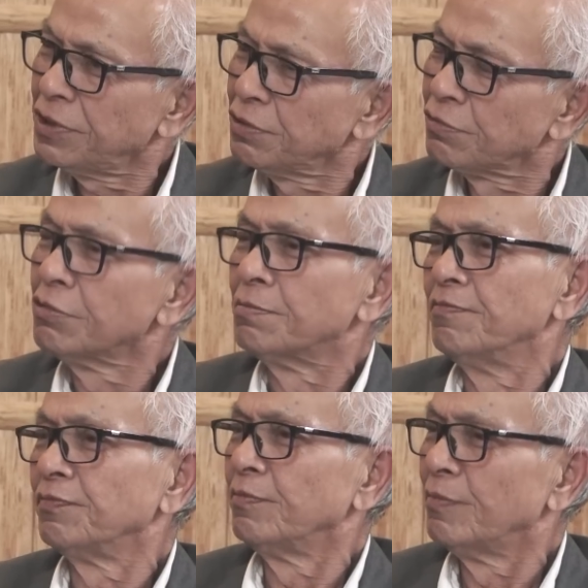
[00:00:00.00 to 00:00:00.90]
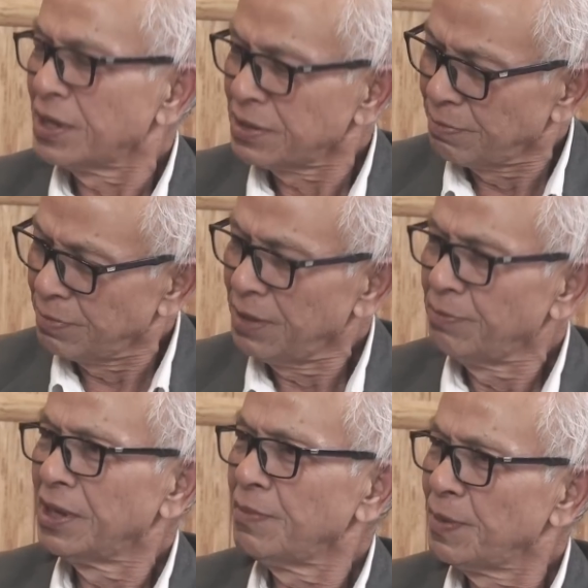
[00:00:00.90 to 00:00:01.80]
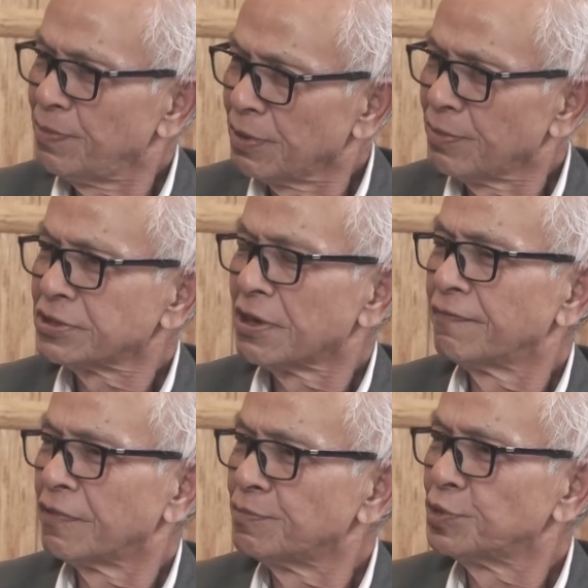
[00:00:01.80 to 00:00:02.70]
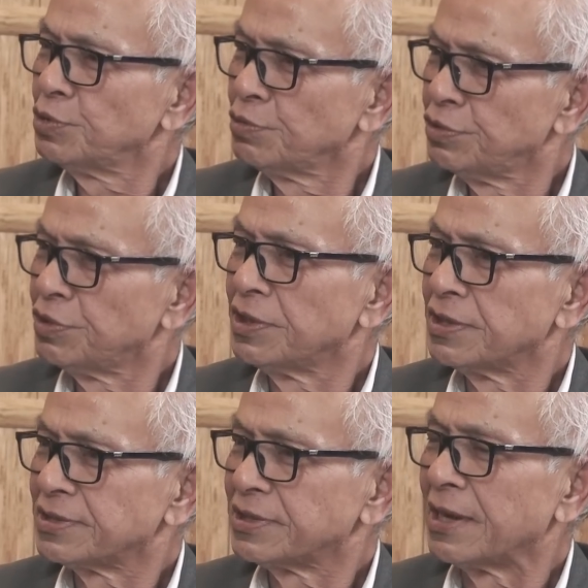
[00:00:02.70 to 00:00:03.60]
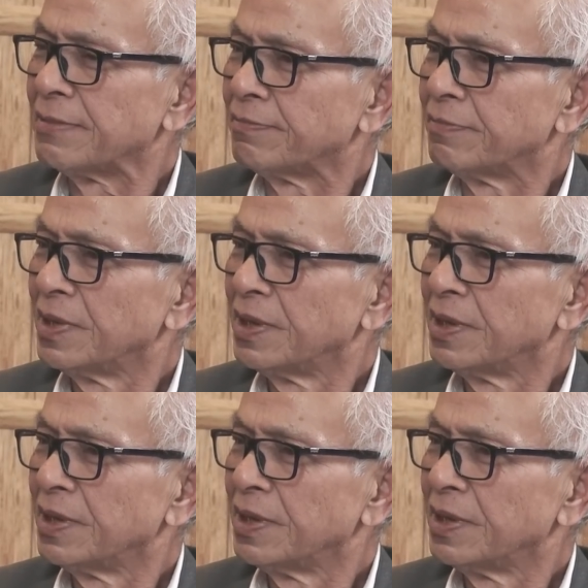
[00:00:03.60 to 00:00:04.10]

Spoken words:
did you cope? Many people must have come to you during this time.